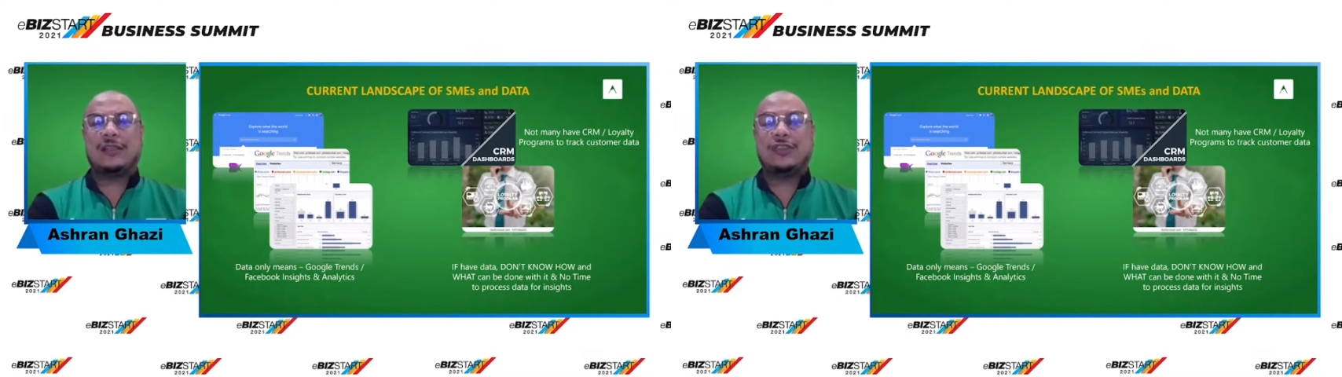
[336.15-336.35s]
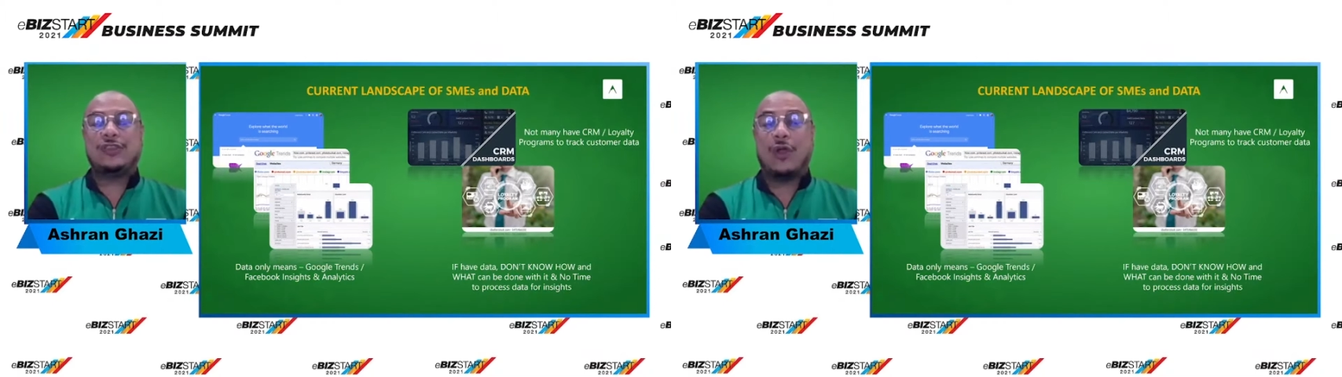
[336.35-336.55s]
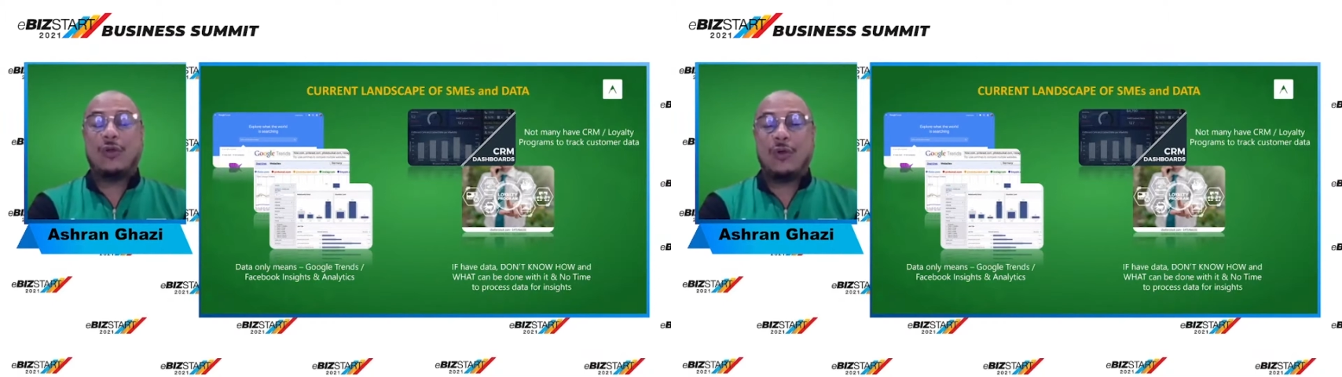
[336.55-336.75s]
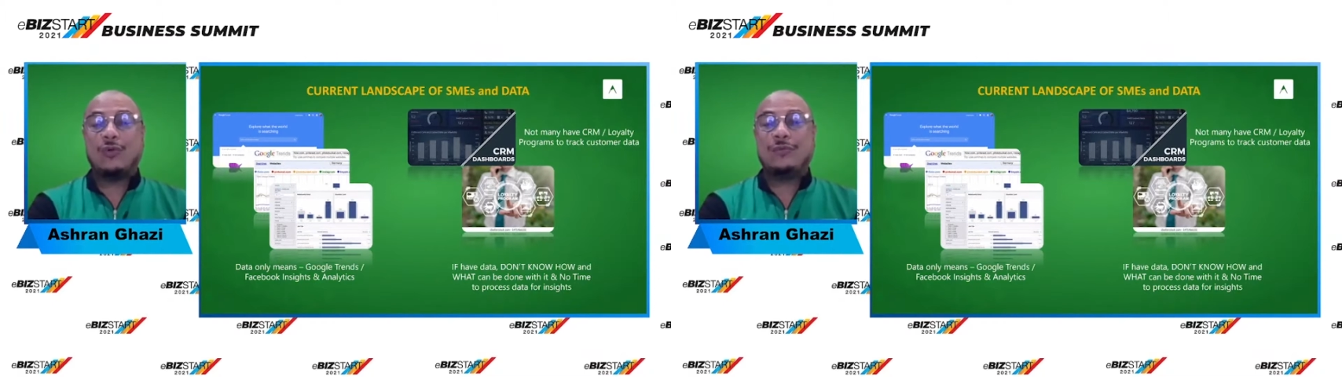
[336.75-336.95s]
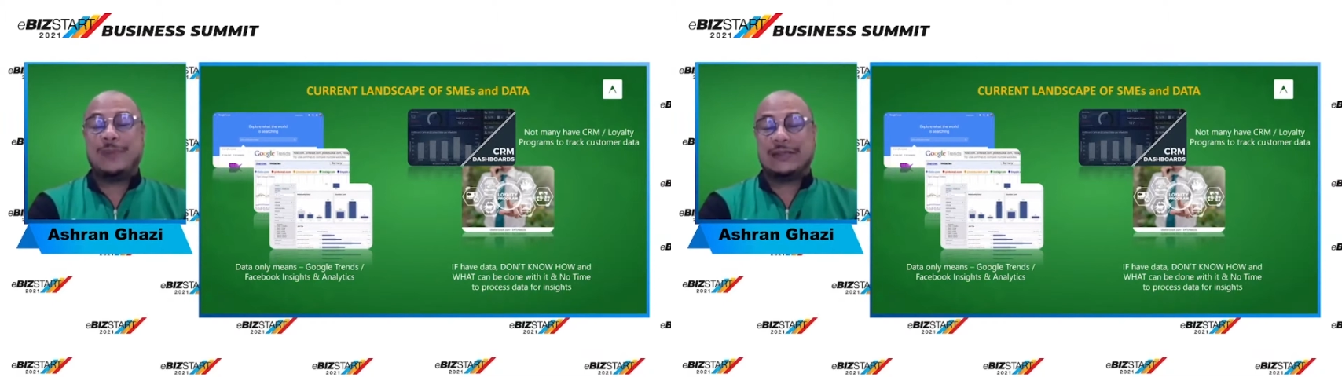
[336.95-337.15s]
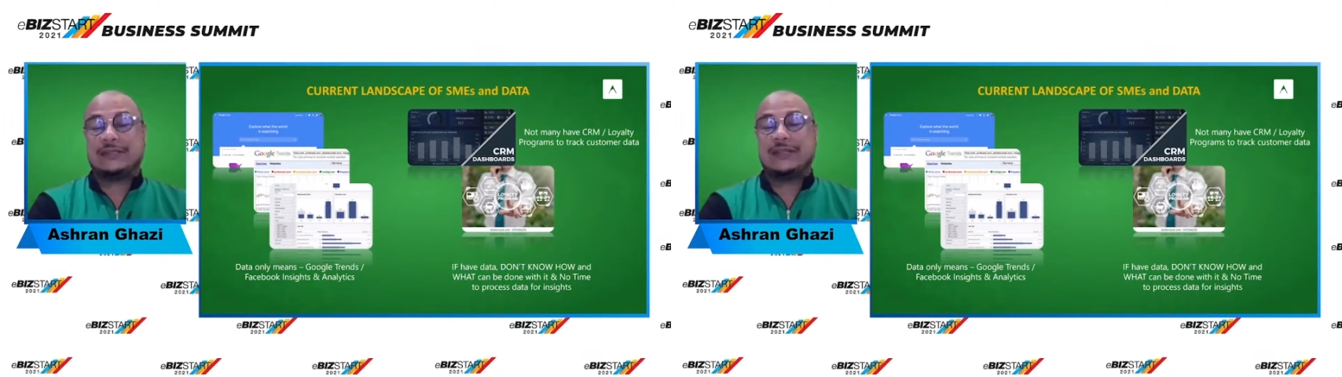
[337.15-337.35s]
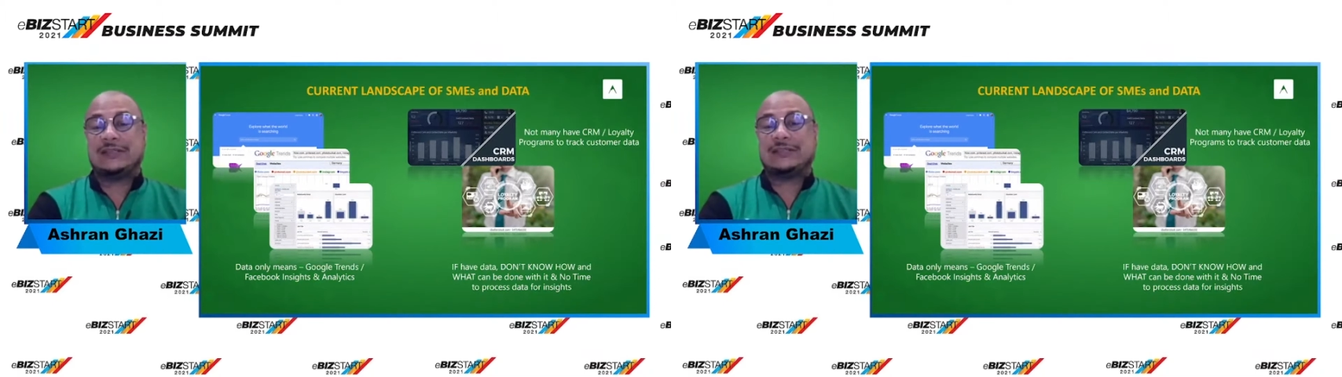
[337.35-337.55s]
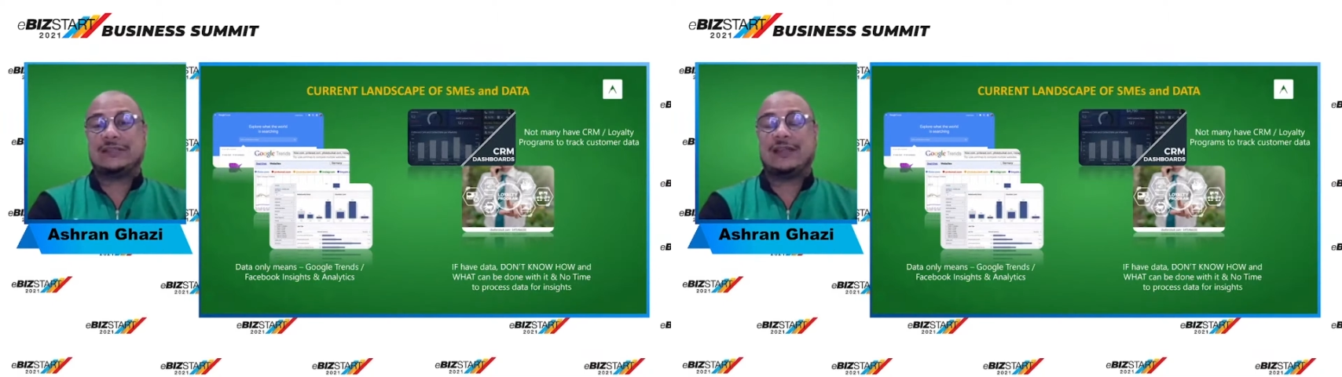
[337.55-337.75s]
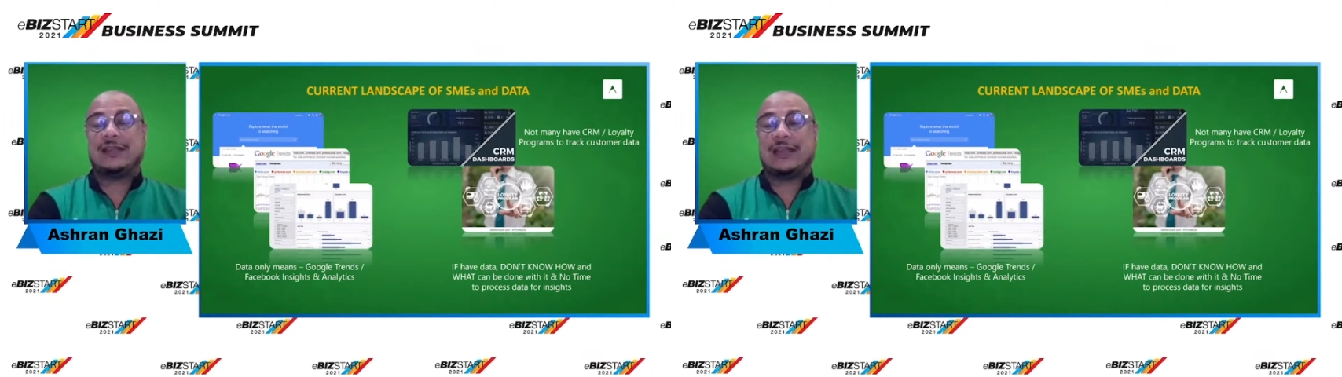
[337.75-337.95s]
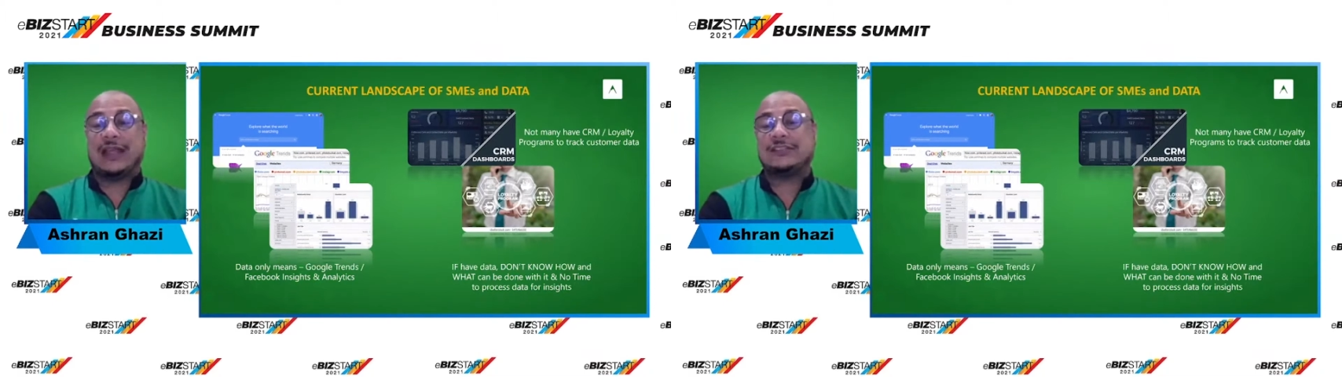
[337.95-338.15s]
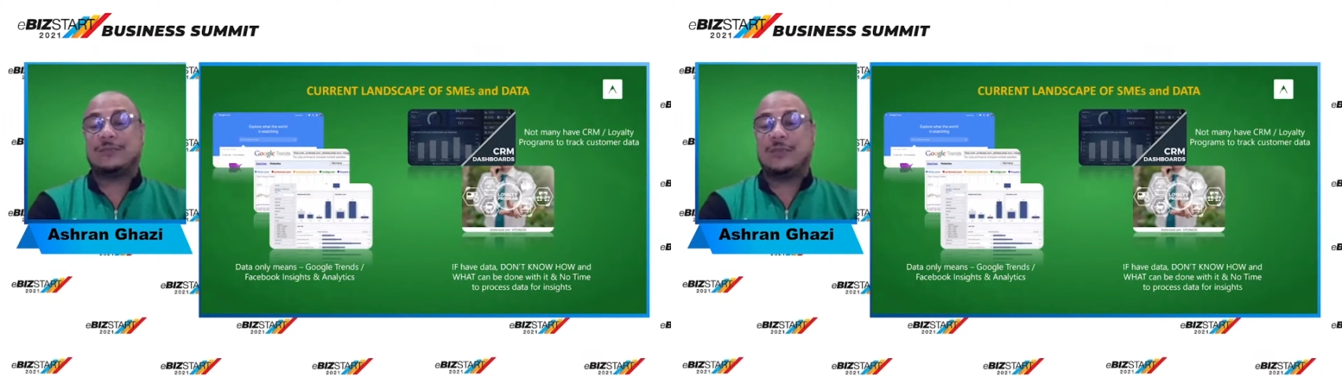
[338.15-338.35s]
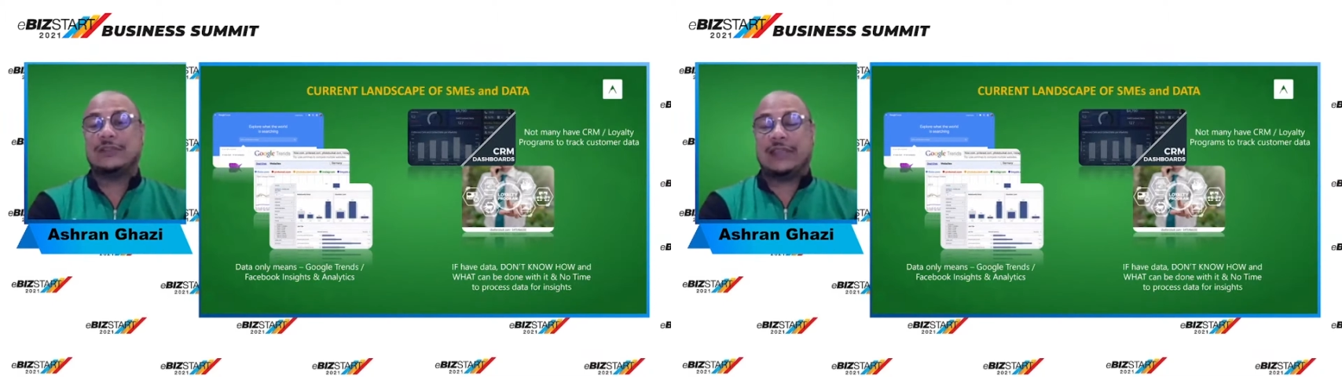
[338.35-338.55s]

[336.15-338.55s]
your own business customer